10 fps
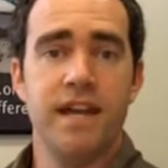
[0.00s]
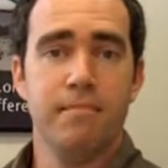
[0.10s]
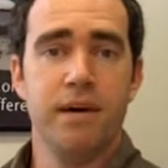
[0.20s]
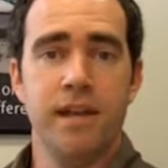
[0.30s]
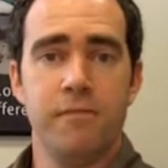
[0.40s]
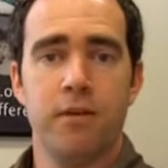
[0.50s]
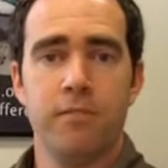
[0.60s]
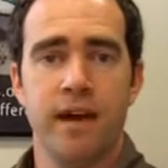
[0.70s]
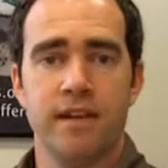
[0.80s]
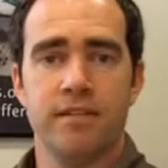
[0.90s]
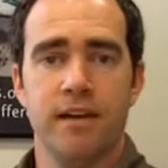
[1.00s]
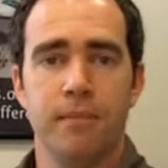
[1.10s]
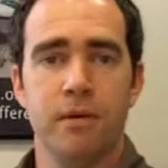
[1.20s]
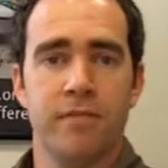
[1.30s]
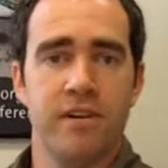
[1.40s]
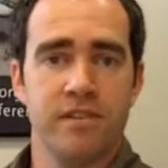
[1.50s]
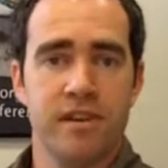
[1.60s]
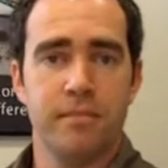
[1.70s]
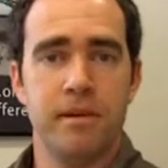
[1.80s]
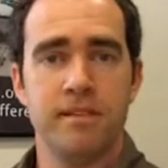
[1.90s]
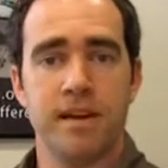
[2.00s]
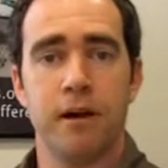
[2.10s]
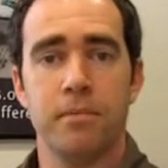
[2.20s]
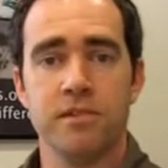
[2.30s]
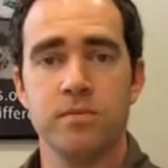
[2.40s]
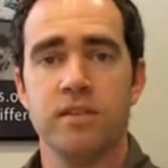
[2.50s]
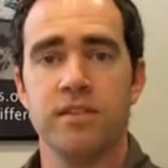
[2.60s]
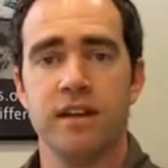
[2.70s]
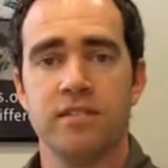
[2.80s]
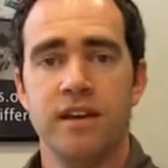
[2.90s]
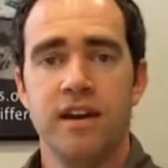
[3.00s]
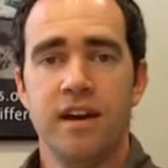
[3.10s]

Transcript: get money from that by various companies that help us with that.